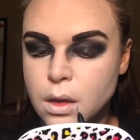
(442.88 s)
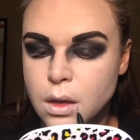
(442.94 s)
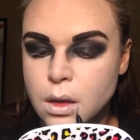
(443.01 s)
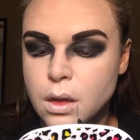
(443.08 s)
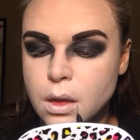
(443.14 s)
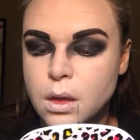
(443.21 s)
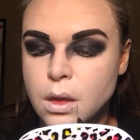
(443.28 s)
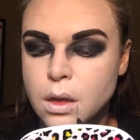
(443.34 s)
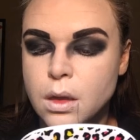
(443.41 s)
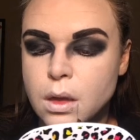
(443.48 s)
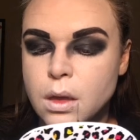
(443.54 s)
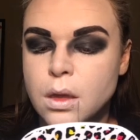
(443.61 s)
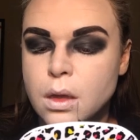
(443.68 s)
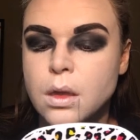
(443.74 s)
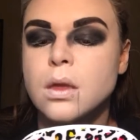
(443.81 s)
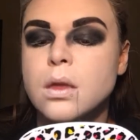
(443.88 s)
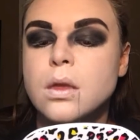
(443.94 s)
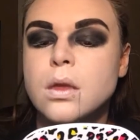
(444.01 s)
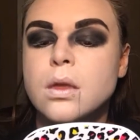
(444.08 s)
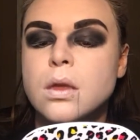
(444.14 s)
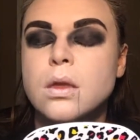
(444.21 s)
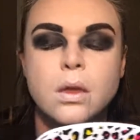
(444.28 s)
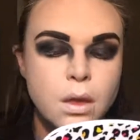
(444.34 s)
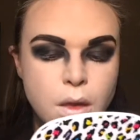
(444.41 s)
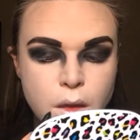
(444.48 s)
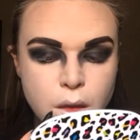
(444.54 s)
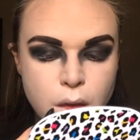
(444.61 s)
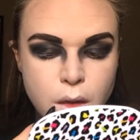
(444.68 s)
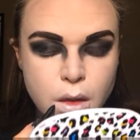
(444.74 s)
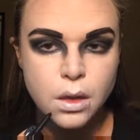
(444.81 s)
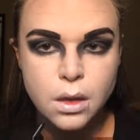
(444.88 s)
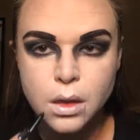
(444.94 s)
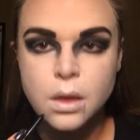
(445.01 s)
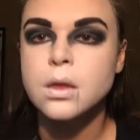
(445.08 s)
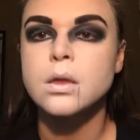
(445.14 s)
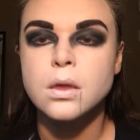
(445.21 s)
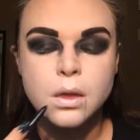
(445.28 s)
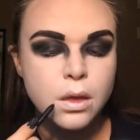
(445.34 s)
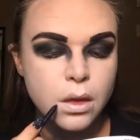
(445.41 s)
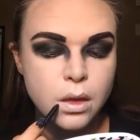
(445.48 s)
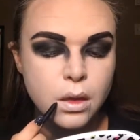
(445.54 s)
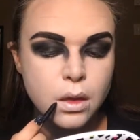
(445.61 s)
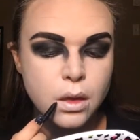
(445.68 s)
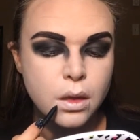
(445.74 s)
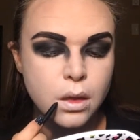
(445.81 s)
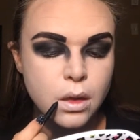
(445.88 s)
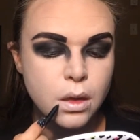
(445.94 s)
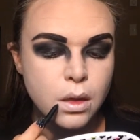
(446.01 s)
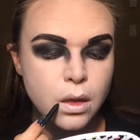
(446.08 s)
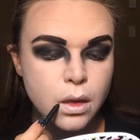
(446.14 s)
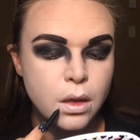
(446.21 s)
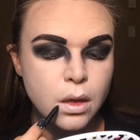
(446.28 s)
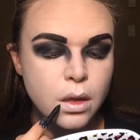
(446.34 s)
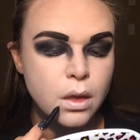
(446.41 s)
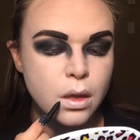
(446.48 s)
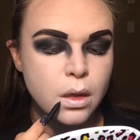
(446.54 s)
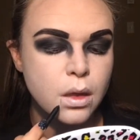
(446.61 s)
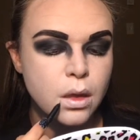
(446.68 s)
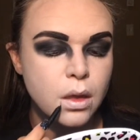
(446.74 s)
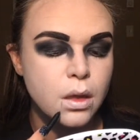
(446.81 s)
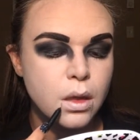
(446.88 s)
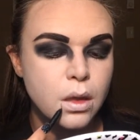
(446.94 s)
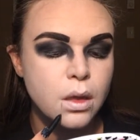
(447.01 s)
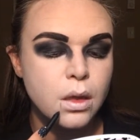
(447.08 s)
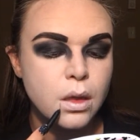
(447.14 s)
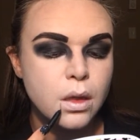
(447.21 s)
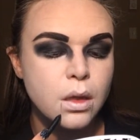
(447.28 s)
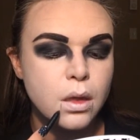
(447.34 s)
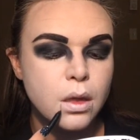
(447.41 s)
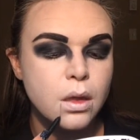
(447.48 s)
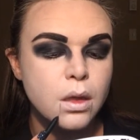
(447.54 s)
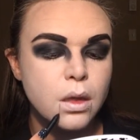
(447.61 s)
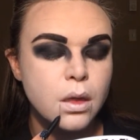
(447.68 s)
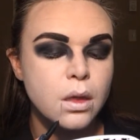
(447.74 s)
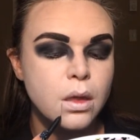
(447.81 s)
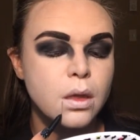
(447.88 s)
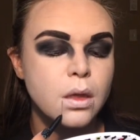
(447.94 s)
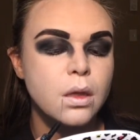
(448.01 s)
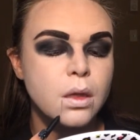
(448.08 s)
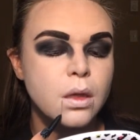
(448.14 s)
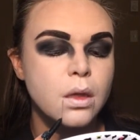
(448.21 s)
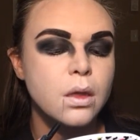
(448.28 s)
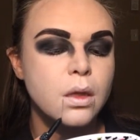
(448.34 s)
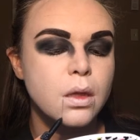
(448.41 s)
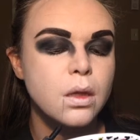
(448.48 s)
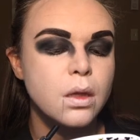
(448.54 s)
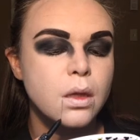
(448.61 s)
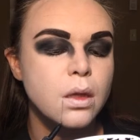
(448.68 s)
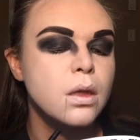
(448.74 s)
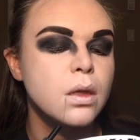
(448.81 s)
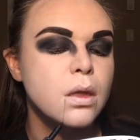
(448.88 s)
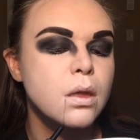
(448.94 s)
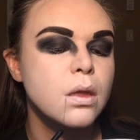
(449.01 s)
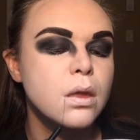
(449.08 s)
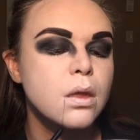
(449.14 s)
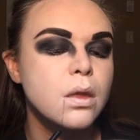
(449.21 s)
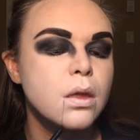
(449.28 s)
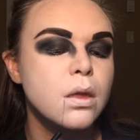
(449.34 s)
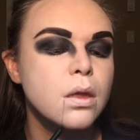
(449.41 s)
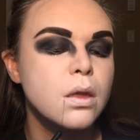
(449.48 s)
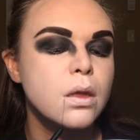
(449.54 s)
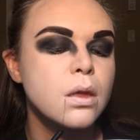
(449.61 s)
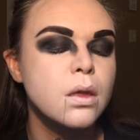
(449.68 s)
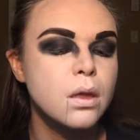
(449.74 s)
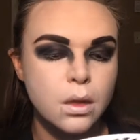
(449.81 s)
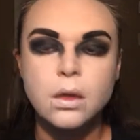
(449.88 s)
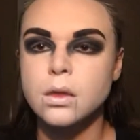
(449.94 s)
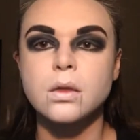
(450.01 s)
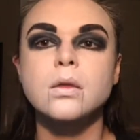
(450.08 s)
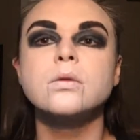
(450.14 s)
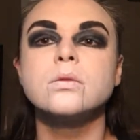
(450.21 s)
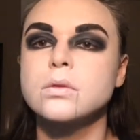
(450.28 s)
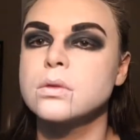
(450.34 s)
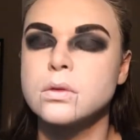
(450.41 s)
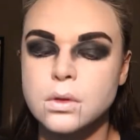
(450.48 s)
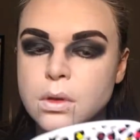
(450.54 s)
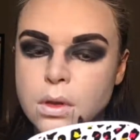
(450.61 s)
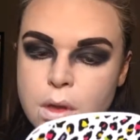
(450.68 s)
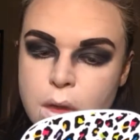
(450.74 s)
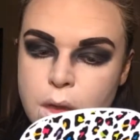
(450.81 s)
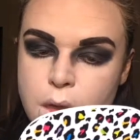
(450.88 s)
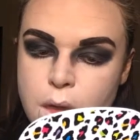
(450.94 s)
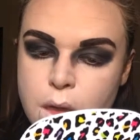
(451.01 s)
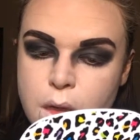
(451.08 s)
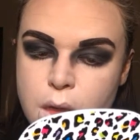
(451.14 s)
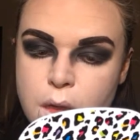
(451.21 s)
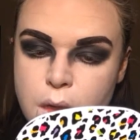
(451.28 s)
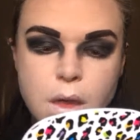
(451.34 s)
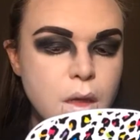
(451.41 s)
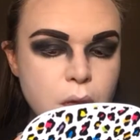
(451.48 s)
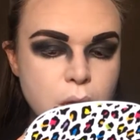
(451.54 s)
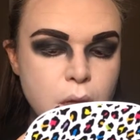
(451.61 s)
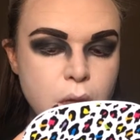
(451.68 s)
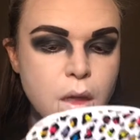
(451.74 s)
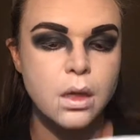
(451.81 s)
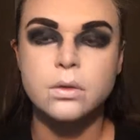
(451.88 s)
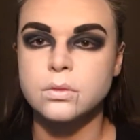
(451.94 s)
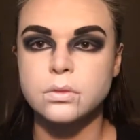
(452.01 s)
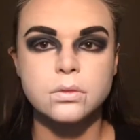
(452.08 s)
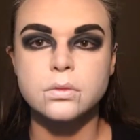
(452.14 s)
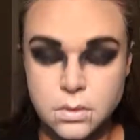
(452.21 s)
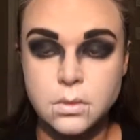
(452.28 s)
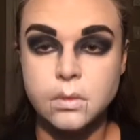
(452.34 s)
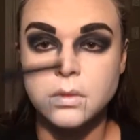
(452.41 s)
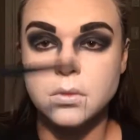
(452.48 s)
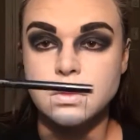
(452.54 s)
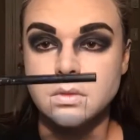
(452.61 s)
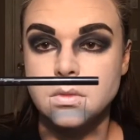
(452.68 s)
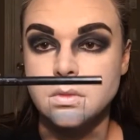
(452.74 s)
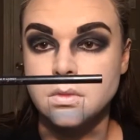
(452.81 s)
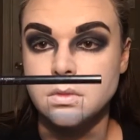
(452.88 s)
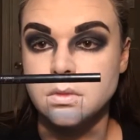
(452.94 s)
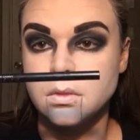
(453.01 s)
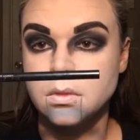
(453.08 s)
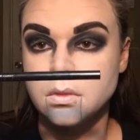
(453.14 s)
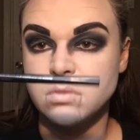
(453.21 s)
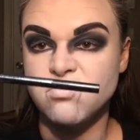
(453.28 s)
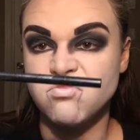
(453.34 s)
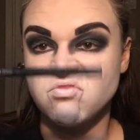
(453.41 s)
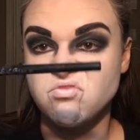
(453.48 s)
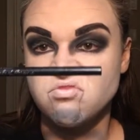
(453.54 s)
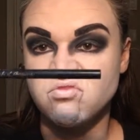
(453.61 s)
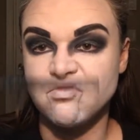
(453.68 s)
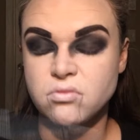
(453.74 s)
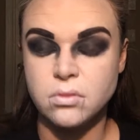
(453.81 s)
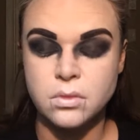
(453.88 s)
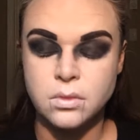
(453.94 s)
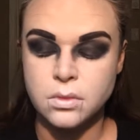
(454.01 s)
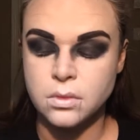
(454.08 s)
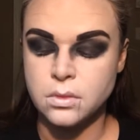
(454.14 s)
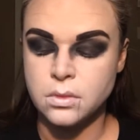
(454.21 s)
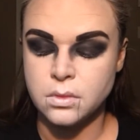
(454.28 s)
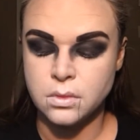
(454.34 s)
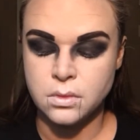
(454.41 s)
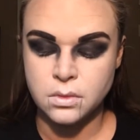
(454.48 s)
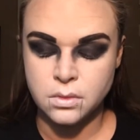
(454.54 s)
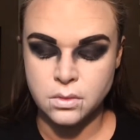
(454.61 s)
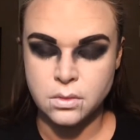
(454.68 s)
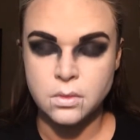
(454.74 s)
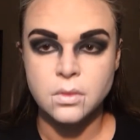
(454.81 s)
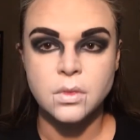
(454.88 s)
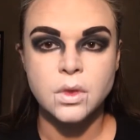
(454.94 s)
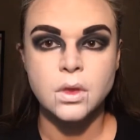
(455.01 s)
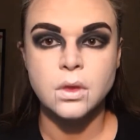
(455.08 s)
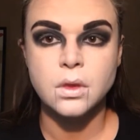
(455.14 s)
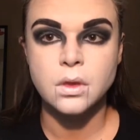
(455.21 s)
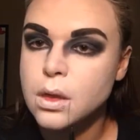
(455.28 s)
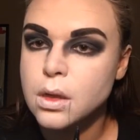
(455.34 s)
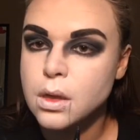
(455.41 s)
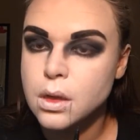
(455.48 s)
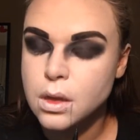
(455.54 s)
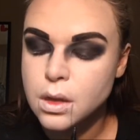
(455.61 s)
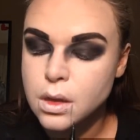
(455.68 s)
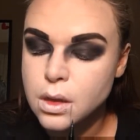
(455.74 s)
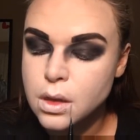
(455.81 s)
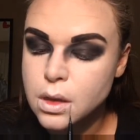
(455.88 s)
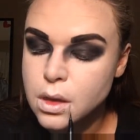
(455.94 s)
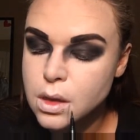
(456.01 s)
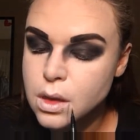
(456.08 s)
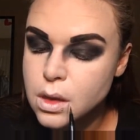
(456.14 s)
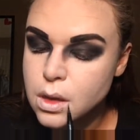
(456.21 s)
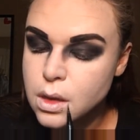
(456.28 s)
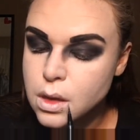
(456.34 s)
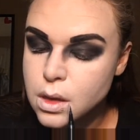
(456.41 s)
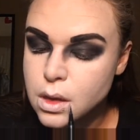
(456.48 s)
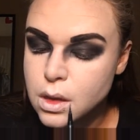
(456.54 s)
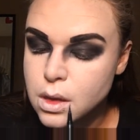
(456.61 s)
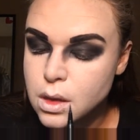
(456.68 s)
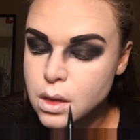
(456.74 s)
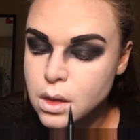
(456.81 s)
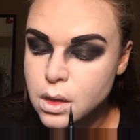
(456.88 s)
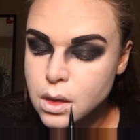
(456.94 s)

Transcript: since it is supposed to be like a marionette type doll. If you think like a nutcracker, how their mouths like open and close, same concept. Now I'm taking a random liquid